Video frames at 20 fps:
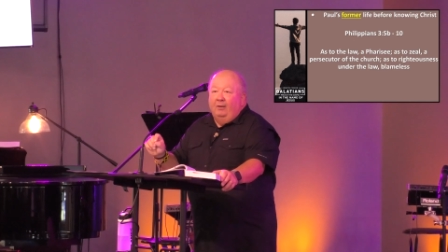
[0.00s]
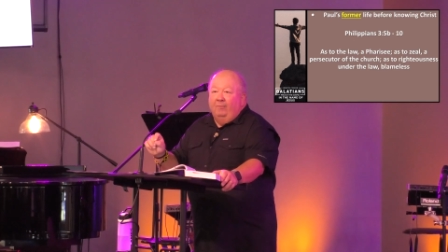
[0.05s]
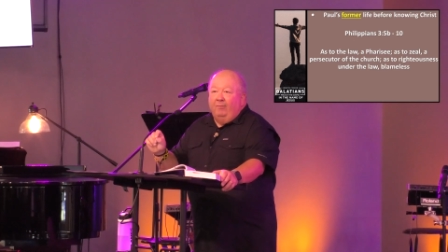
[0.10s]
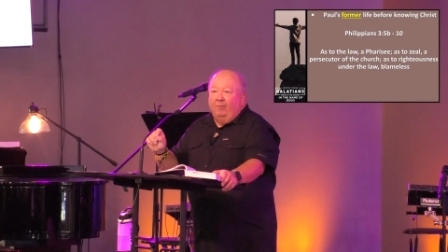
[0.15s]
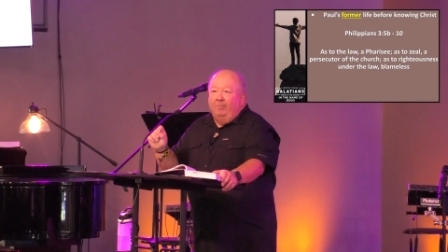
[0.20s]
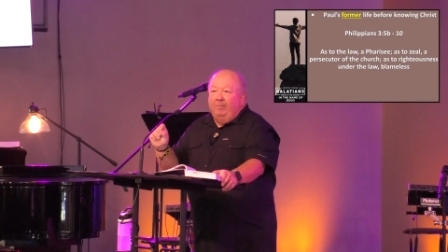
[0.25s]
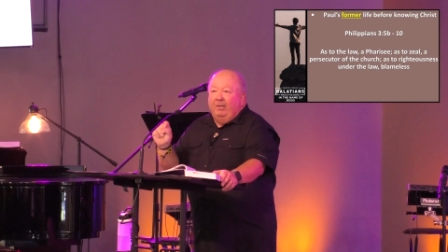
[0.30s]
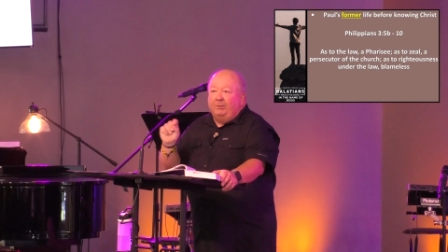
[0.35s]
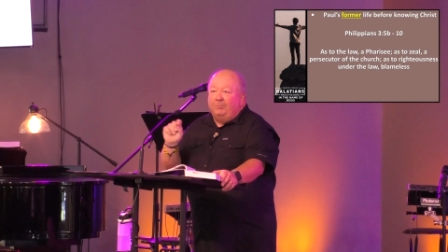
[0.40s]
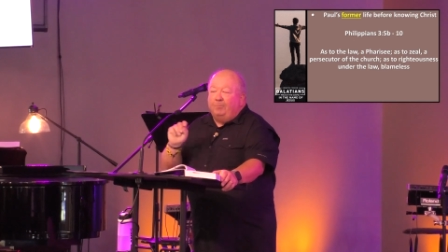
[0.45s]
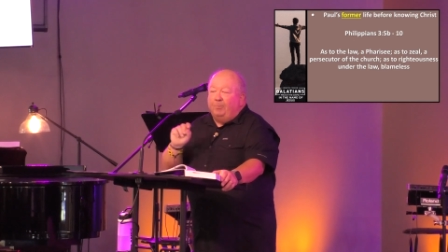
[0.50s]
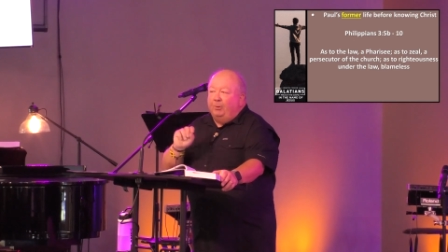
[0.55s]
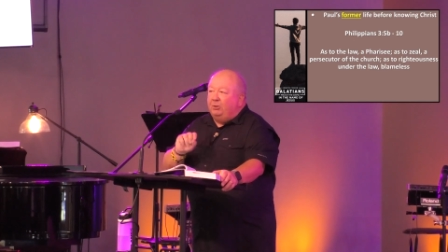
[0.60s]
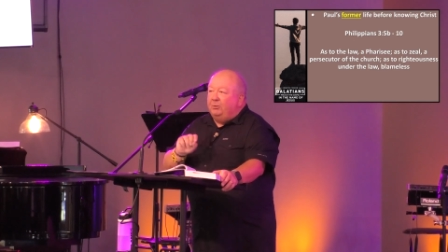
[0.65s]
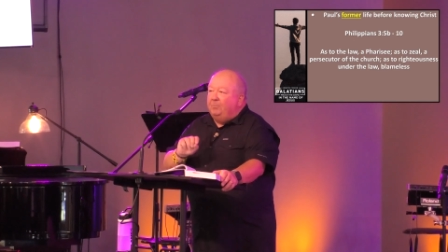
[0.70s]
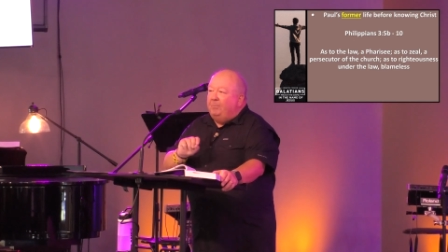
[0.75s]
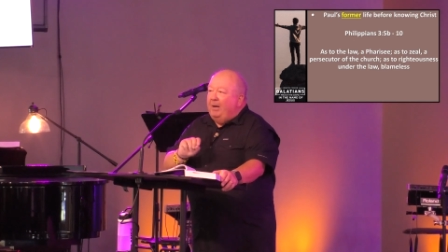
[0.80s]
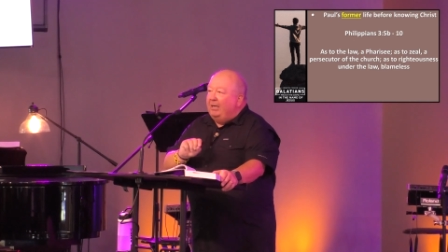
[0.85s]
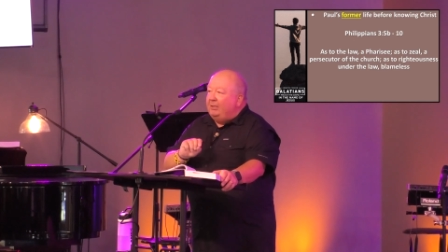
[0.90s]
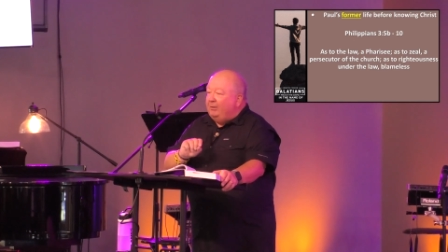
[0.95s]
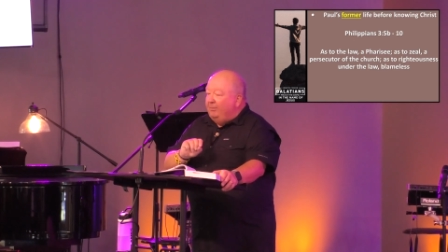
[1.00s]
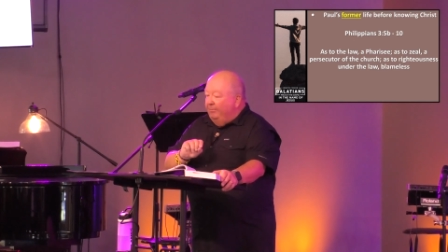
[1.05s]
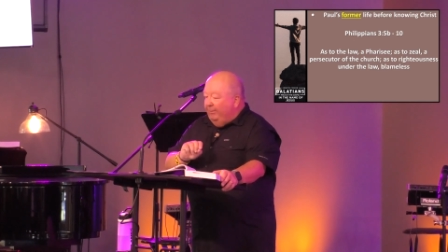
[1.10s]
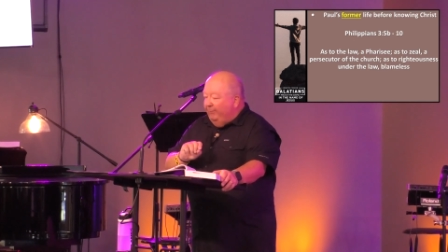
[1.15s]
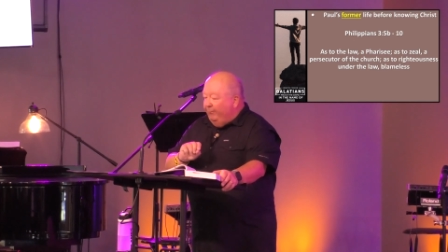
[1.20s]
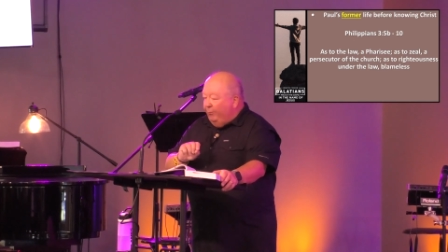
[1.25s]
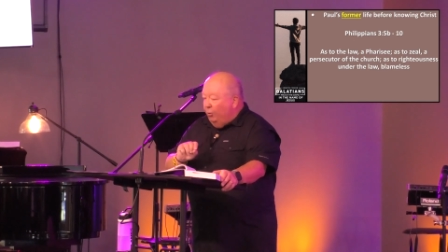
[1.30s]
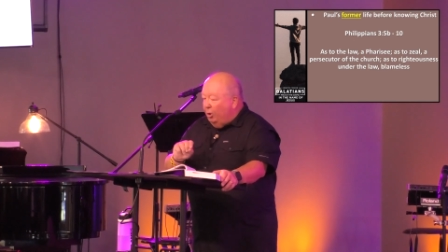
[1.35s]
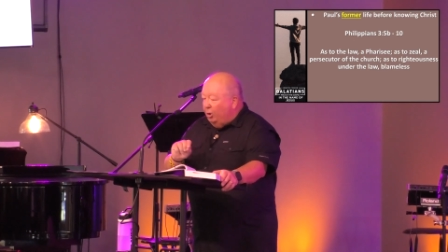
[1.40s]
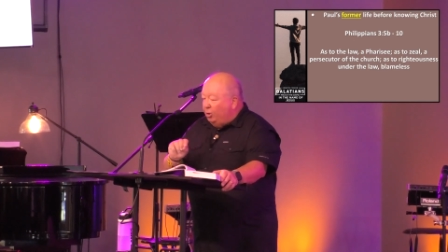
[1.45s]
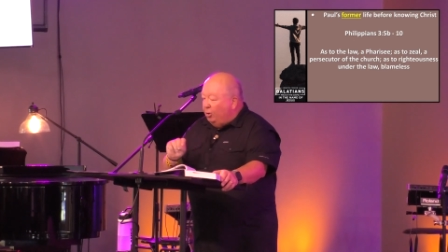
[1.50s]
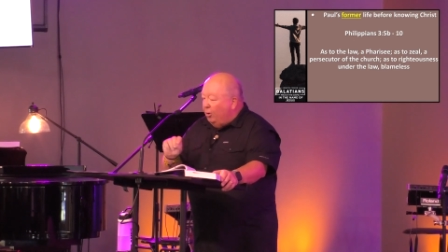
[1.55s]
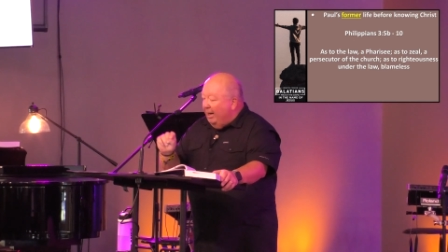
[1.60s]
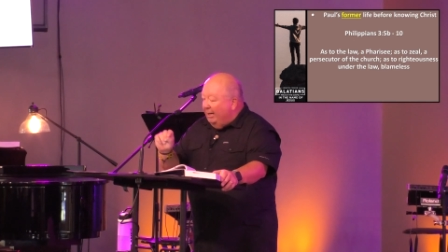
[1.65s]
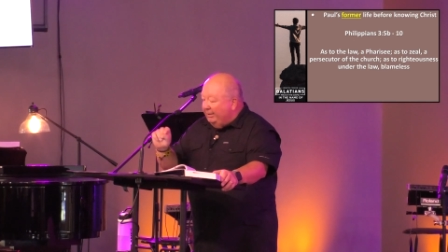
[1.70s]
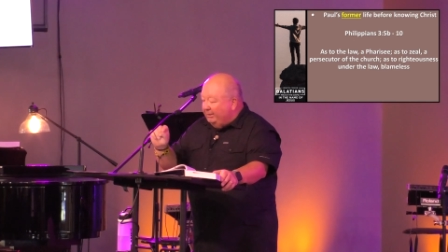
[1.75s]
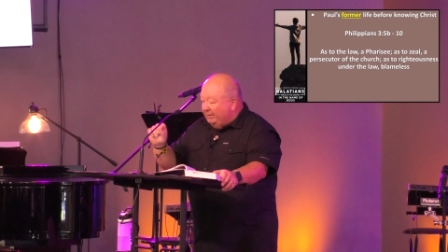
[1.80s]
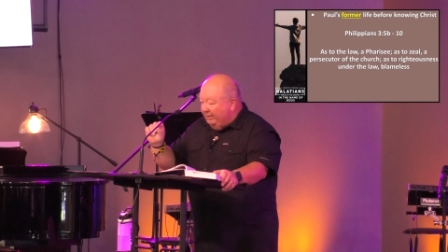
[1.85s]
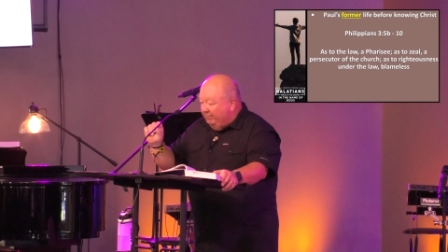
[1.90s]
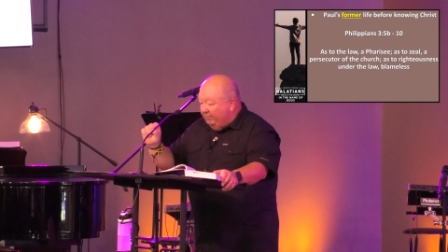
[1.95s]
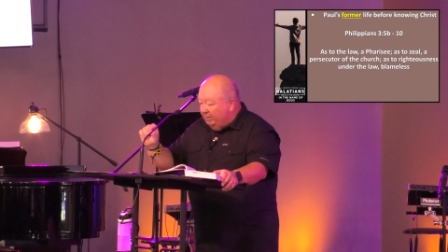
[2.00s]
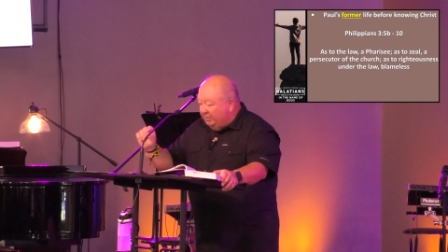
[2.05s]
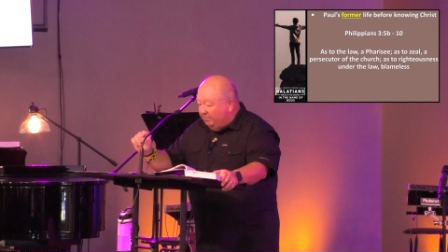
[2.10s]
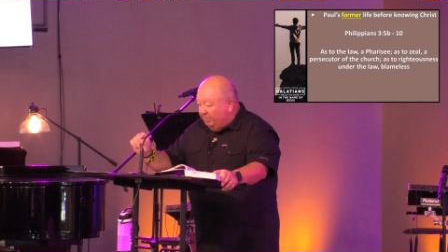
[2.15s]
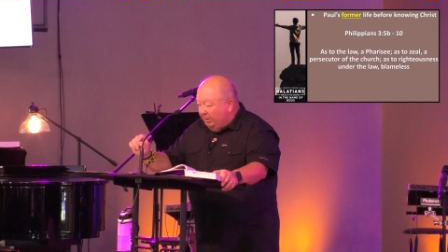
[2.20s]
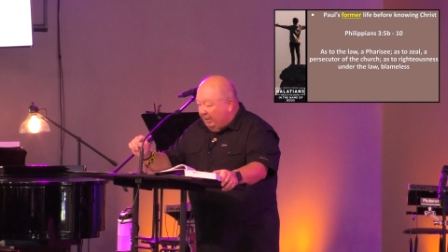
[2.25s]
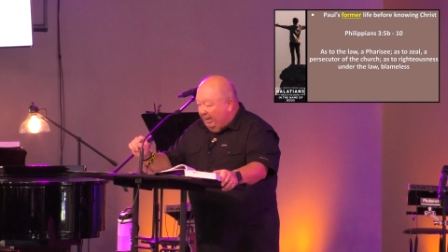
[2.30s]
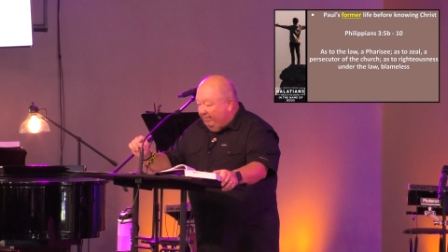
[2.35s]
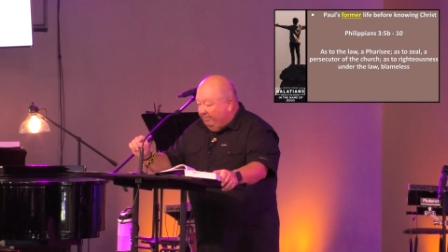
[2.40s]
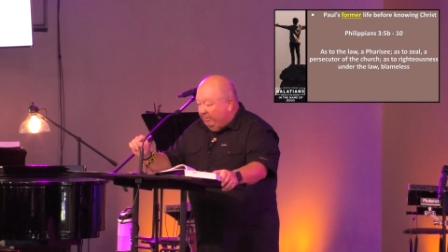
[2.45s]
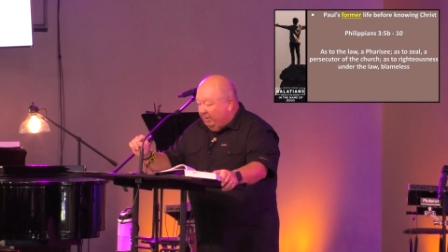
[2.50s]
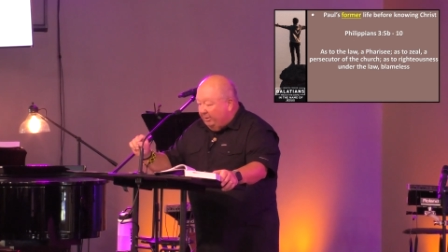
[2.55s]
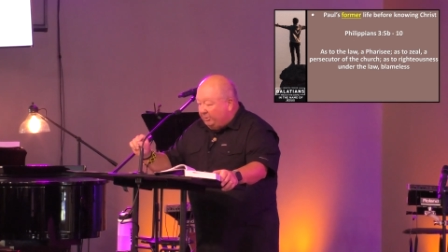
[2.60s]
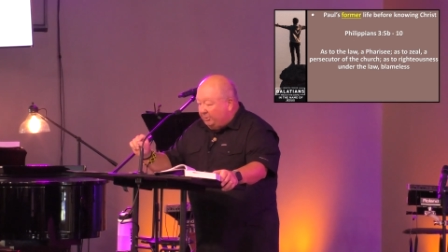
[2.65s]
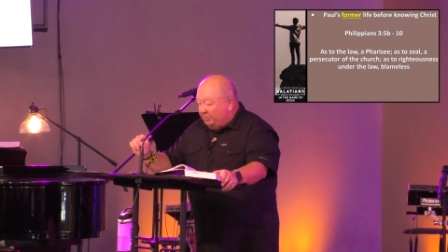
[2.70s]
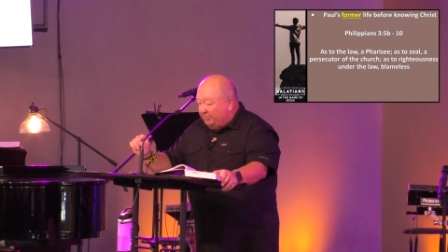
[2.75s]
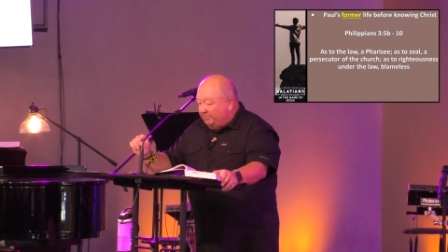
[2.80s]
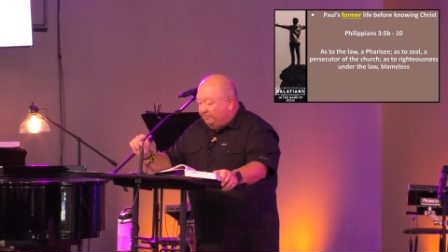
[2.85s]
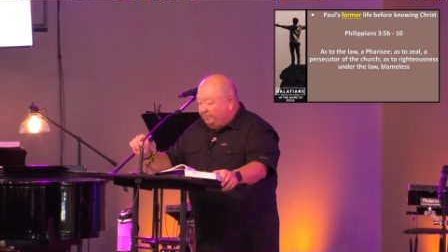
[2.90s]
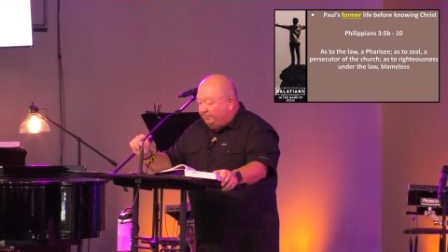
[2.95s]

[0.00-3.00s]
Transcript: from his perspective before Christ, he was blameless.